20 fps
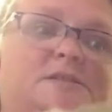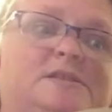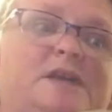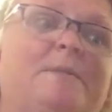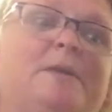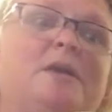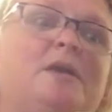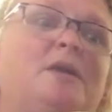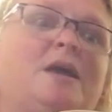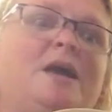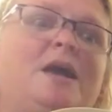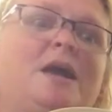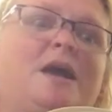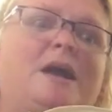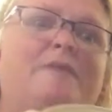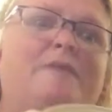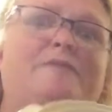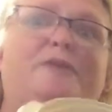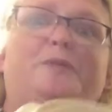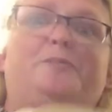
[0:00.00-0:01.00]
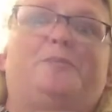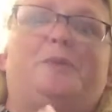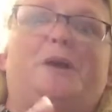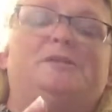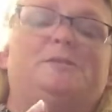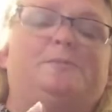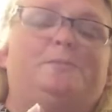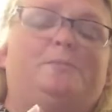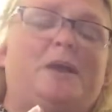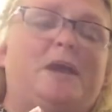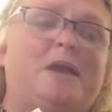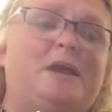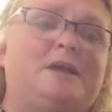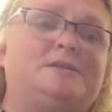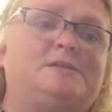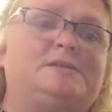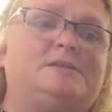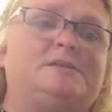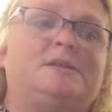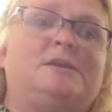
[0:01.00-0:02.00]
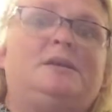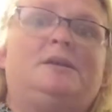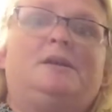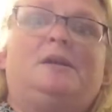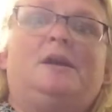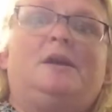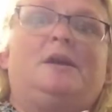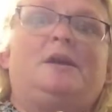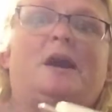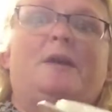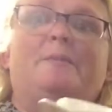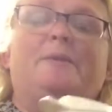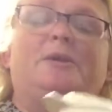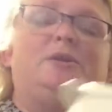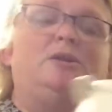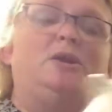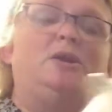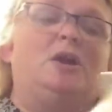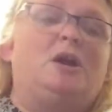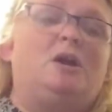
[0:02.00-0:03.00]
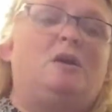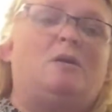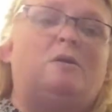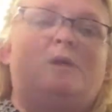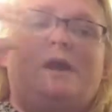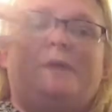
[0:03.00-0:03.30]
of time. I've had pots and pans come and go.